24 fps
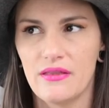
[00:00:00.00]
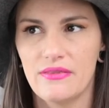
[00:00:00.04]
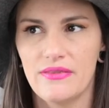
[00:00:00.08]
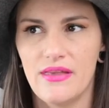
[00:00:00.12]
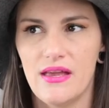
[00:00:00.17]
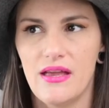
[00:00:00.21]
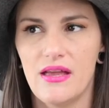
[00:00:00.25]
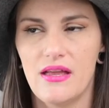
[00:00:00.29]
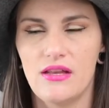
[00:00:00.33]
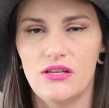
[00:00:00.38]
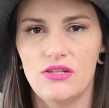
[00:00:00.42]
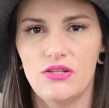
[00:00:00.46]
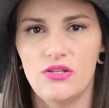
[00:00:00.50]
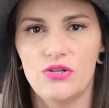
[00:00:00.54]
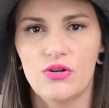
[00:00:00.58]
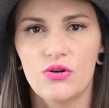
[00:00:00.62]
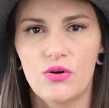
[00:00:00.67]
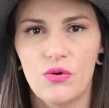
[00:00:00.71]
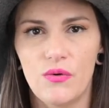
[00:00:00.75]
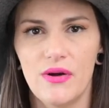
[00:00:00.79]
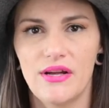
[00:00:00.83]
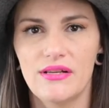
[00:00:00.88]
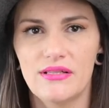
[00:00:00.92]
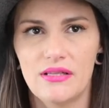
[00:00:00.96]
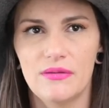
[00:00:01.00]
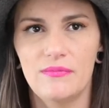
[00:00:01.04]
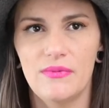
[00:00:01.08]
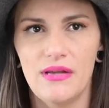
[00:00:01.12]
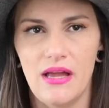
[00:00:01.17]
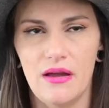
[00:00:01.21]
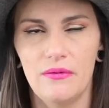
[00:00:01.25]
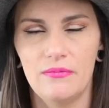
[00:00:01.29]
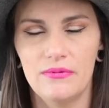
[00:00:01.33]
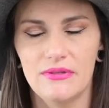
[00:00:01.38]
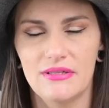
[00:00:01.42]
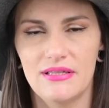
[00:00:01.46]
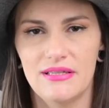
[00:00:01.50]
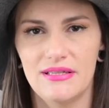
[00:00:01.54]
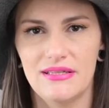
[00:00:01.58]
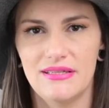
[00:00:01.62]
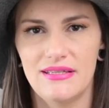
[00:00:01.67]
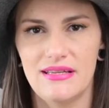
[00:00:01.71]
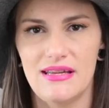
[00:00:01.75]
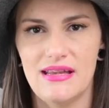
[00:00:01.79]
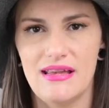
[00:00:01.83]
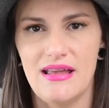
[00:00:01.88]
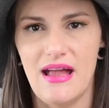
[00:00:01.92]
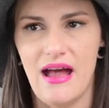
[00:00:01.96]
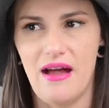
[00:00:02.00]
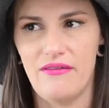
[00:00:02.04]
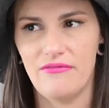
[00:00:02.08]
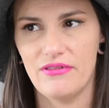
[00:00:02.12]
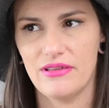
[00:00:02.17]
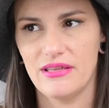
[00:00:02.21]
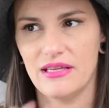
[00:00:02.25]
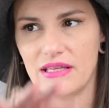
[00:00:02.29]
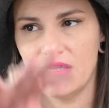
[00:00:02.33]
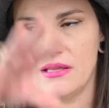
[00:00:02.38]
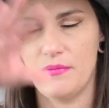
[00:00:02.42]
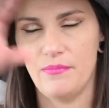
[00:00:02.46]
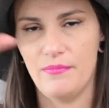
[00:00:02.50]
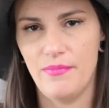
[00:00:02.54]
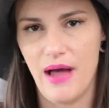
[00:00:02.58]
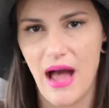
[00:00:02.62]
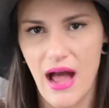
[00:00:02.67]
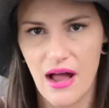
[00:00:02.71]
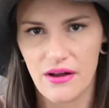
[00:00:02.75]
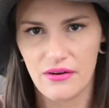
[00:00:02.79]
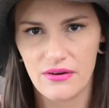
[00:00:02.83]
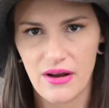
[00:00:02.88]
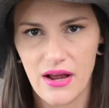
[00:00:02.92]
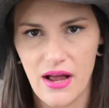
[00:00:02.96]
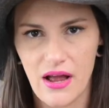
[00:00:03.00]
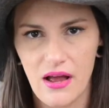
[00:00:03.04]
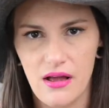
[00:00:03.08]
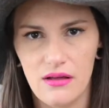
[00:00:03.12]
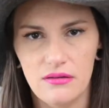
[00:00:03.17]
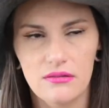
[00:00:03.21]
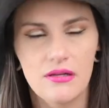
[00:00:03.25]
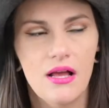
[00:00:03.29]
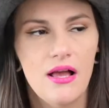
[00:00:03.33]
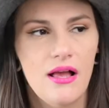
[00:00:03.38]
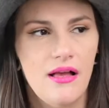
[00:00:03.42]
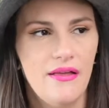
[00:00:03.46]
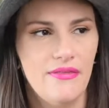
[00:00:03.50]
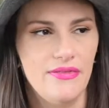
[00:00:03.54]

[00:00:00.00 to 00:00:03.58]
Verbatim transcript: then you're going to be able to see everything in the background,